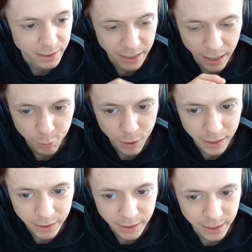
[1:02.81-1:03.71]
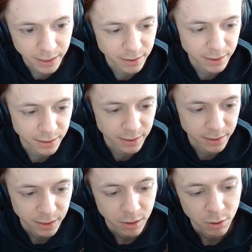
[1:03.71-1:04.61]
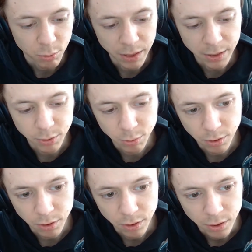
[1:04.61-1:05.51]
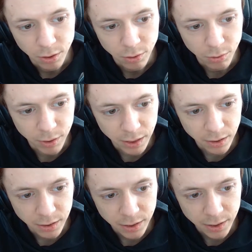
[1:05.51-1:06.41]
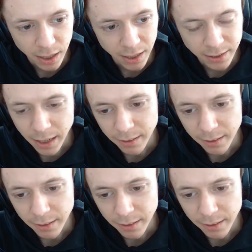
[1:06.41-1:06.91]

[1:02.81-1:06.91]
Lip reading: Design-wise, there's this really cool grill on the sides.